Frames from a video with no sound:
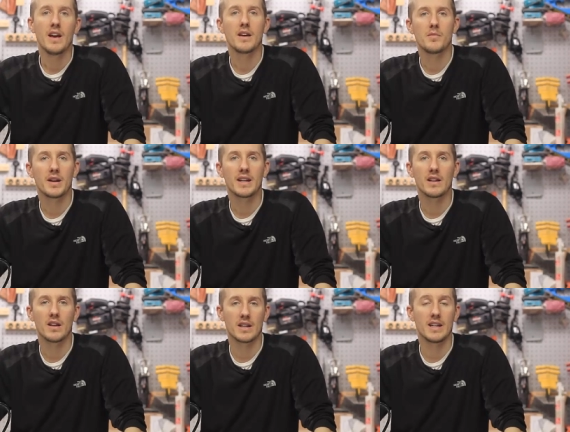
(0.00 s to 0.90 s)
yeah, you might
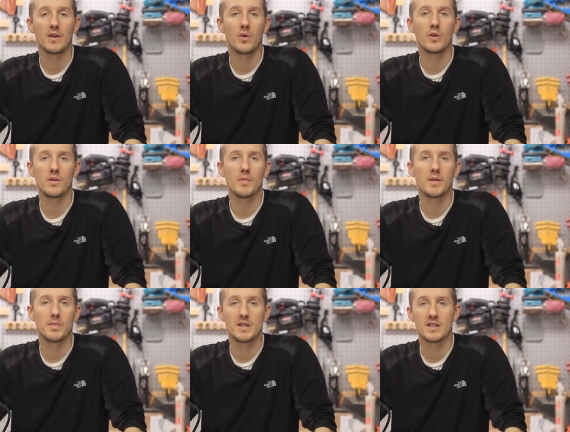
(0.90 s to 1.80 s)
get lucky or you
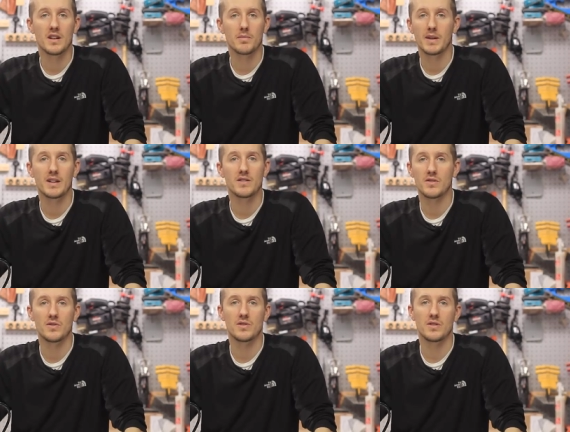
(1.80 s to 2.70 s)
might be stuck
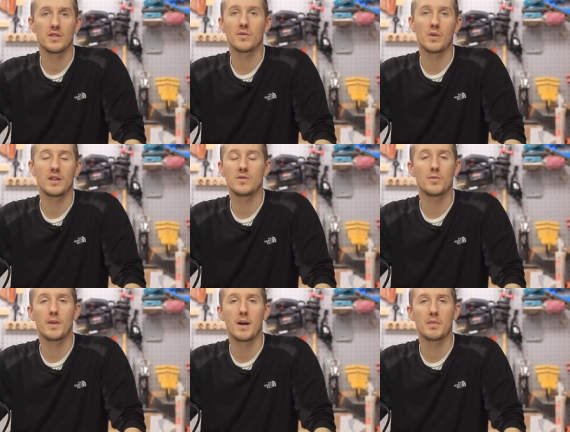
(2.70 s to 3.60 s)
because there's you'll run
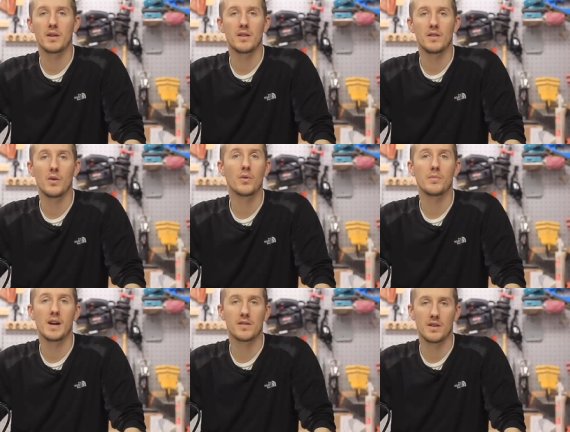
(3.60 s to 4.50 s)
into a problem and no
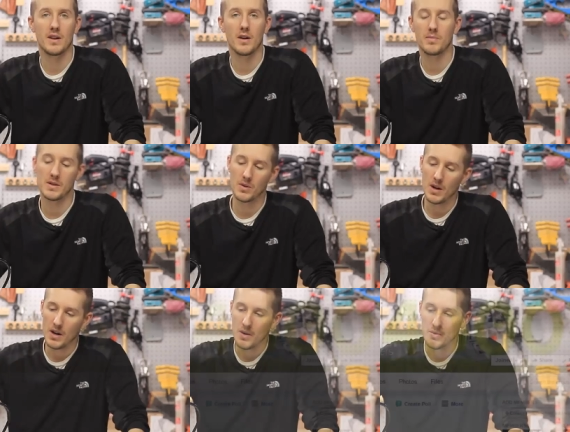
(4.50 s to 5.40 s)
one will be out there to help you.
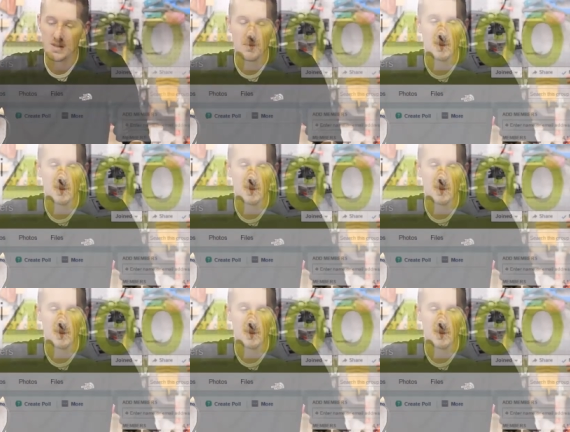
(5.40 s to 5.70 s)
With